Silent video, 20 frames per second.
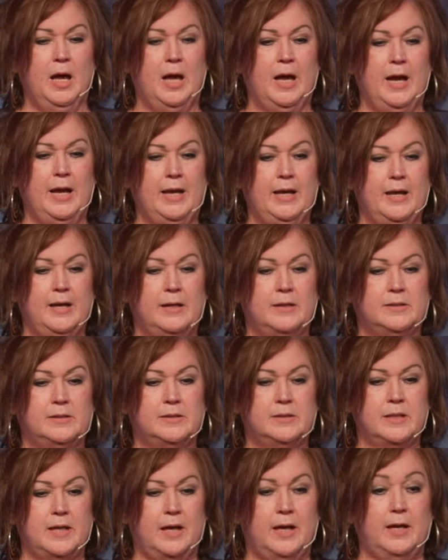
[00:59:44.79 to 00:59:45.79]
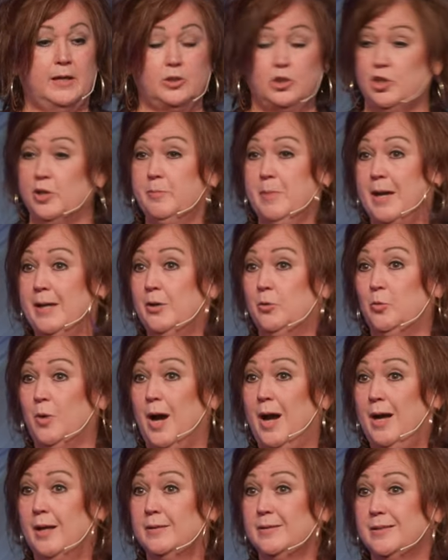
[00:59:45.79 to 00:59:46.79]
and uh, she made it
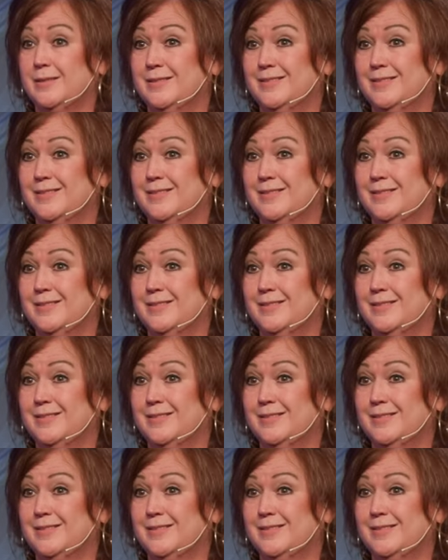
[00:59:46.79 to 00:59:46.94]
right.